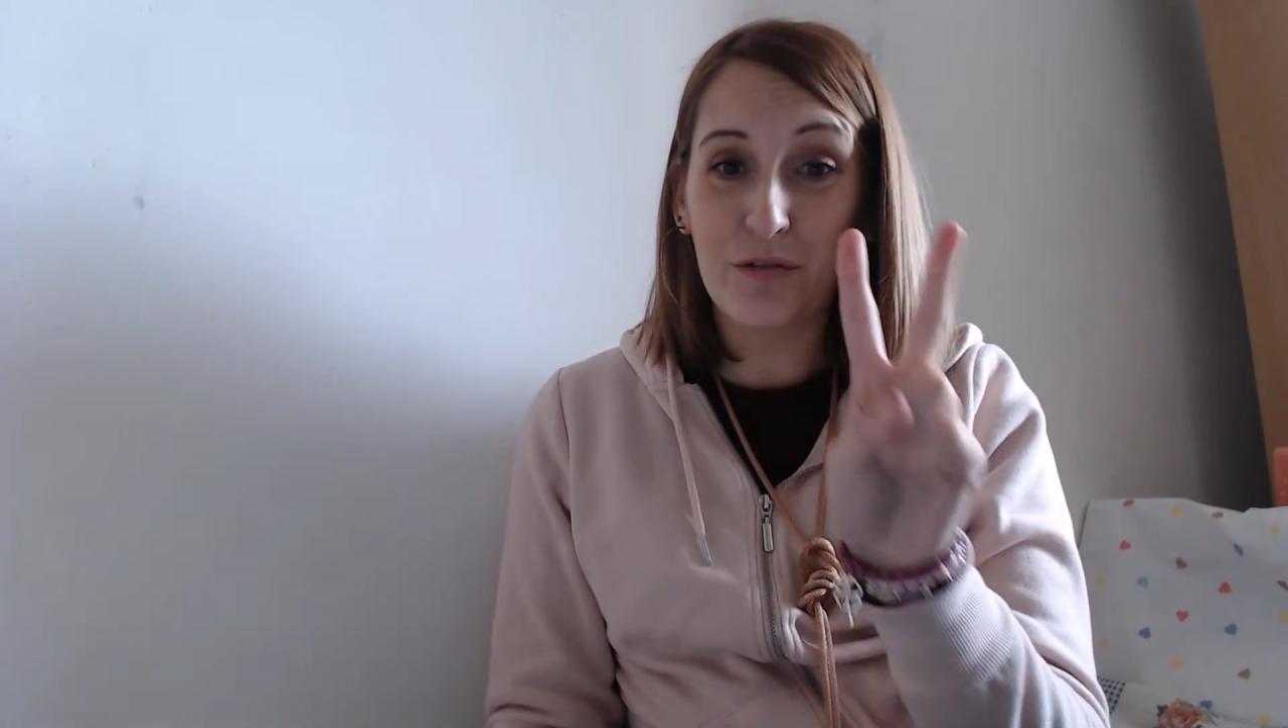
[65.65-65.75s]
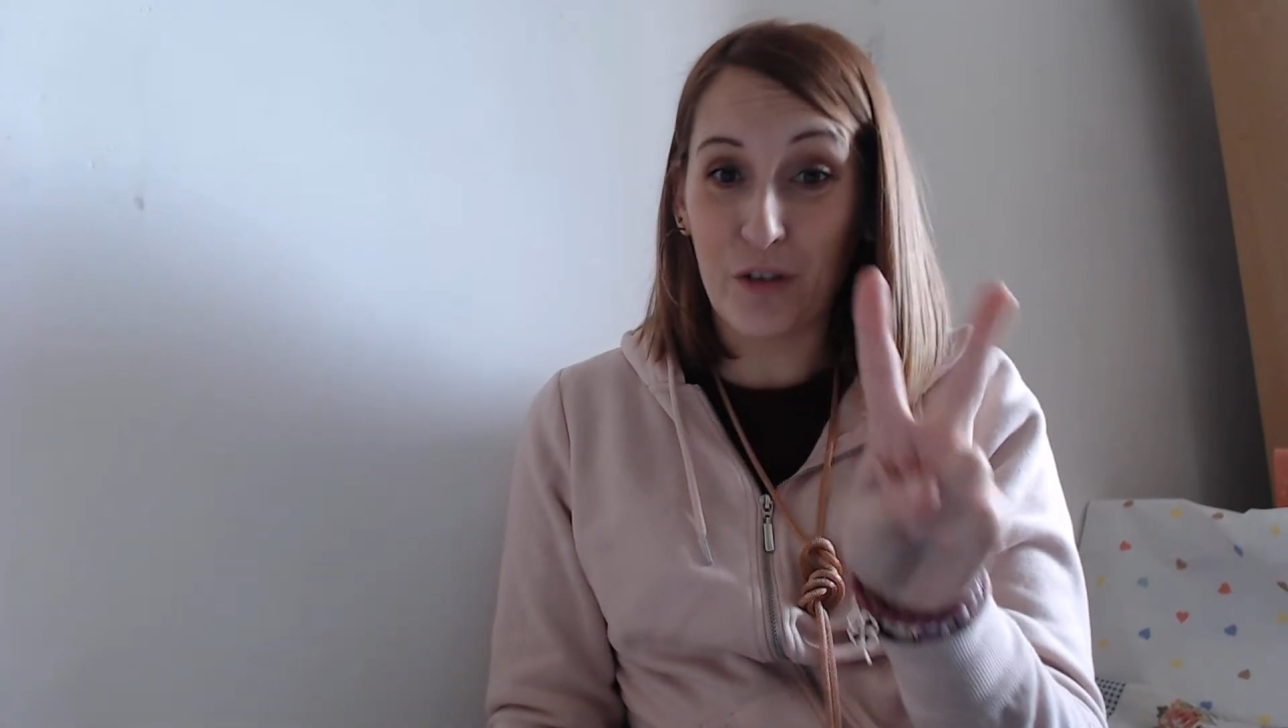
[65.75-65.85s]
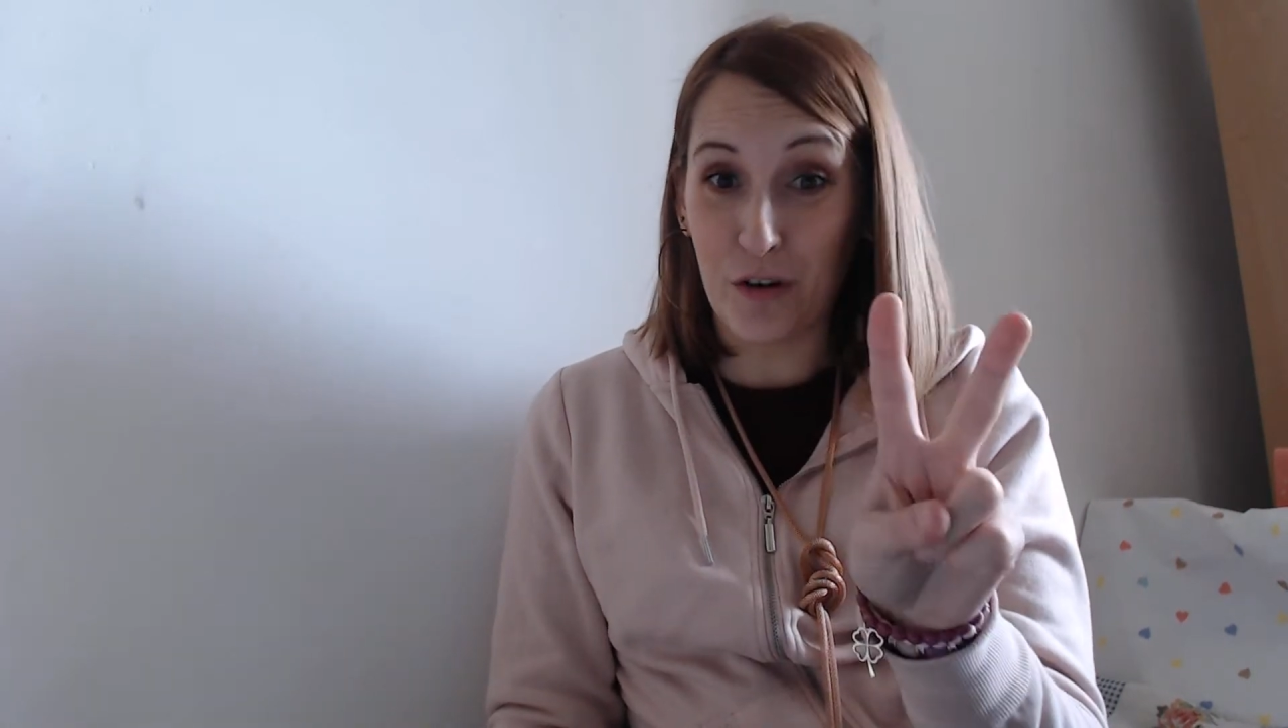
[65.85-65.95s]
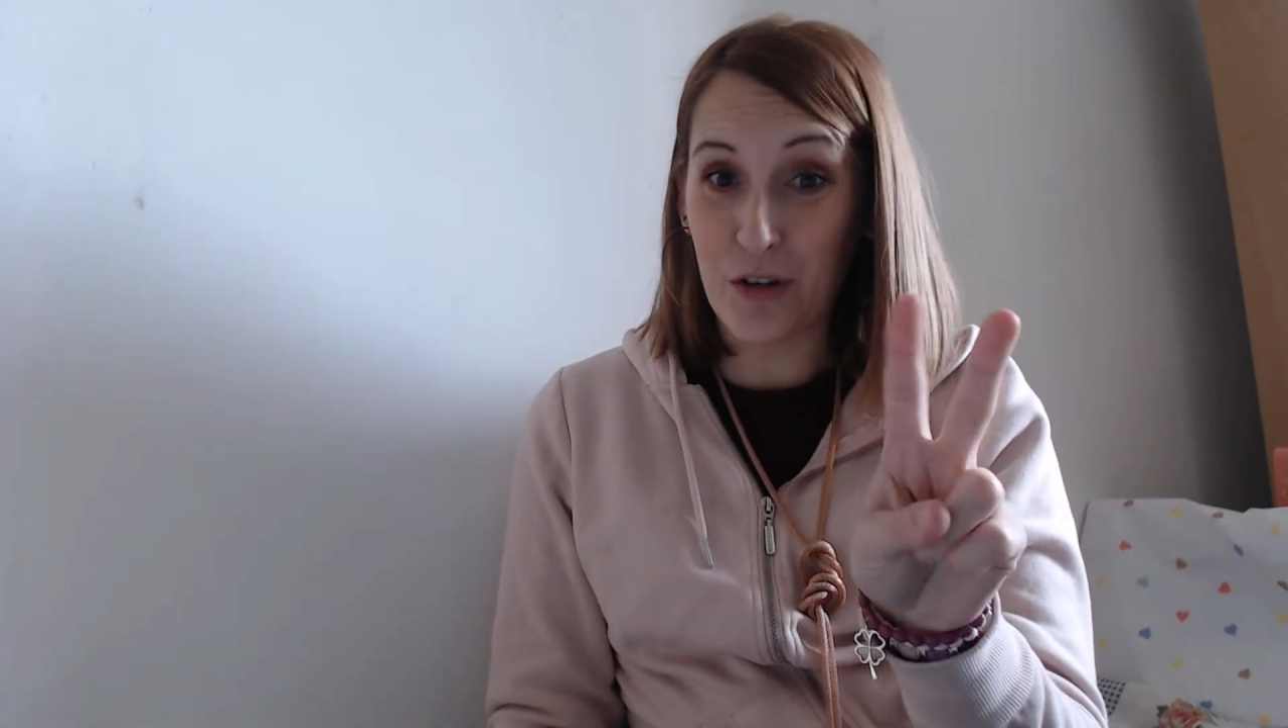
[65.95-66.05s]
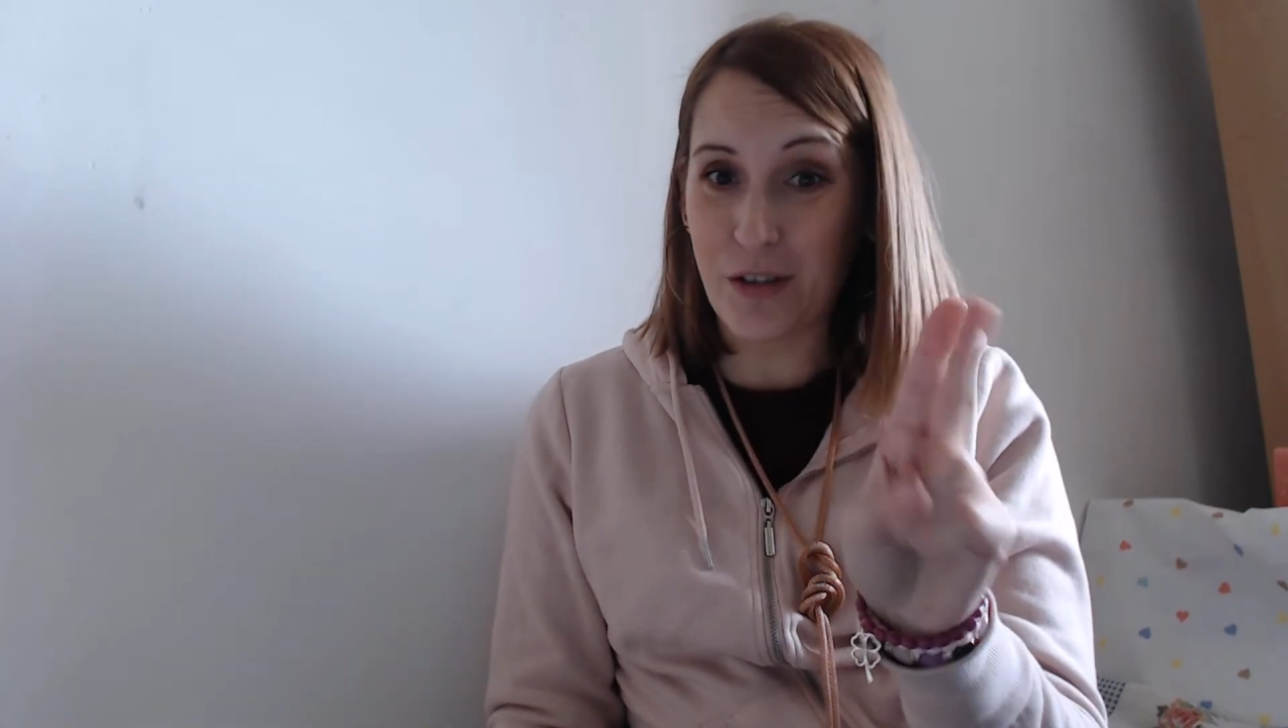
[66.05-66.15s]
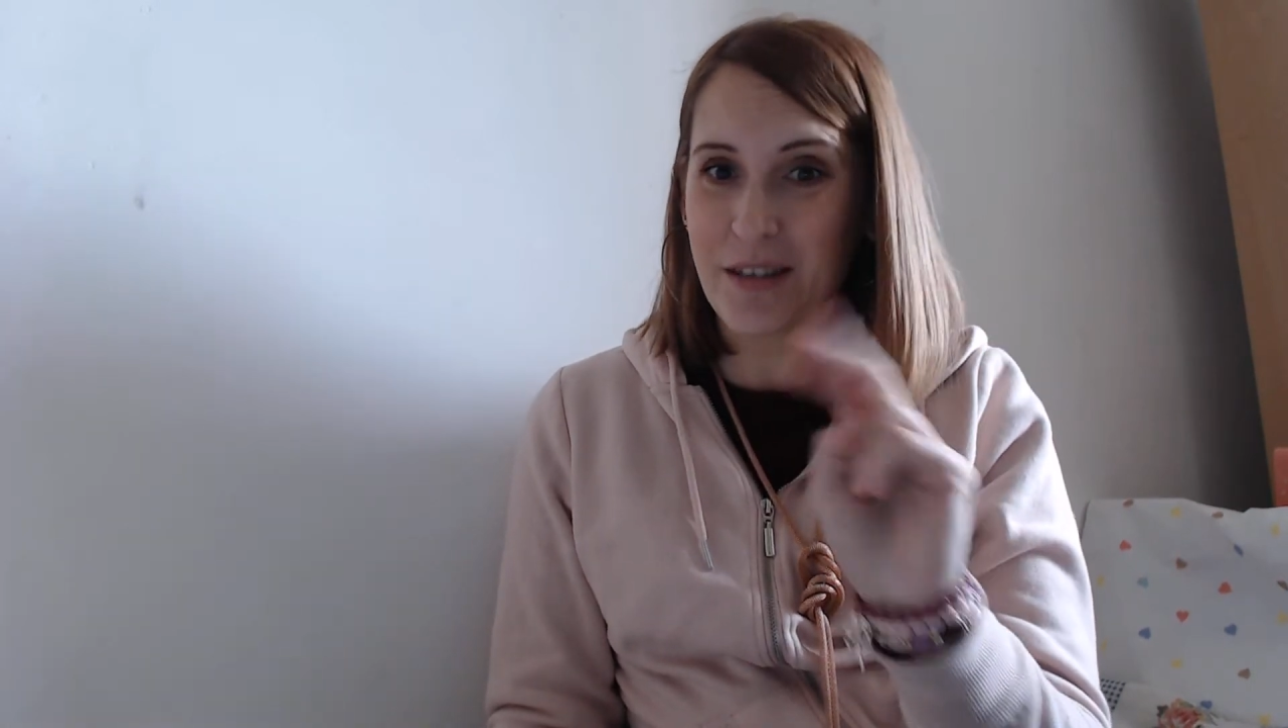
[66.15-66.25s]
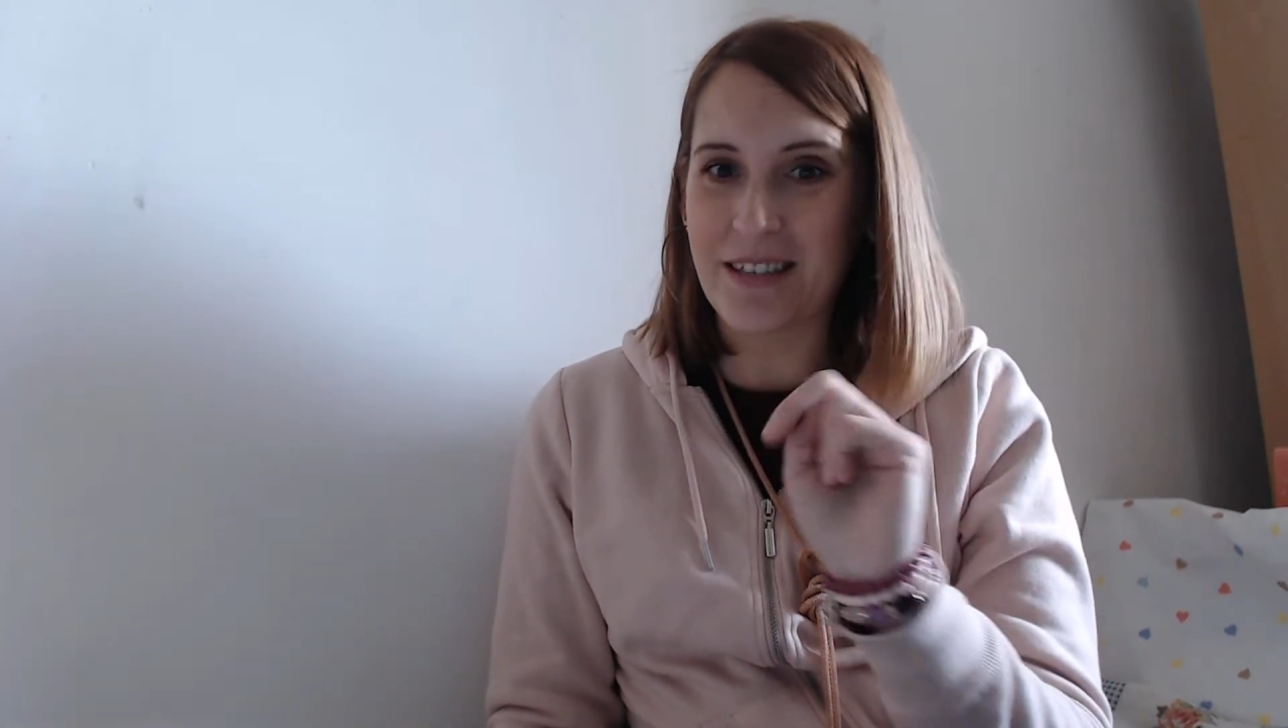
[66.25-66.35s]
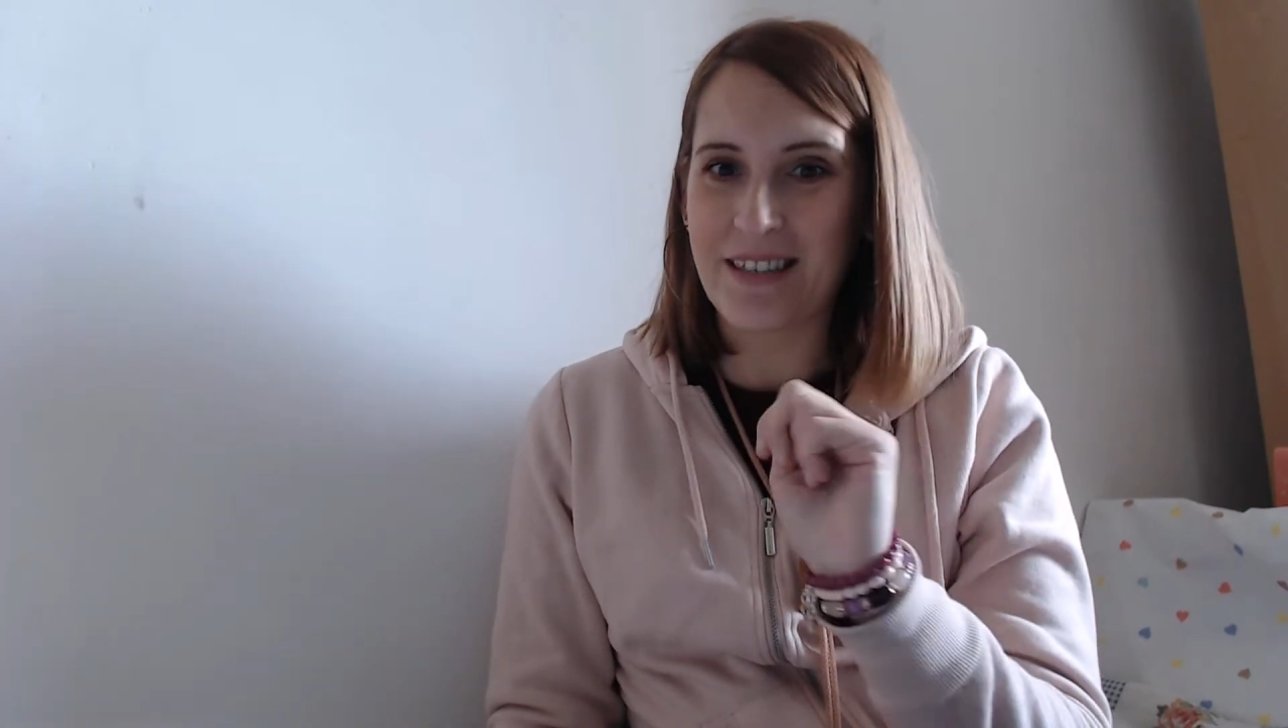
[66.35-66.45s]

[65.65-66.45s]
first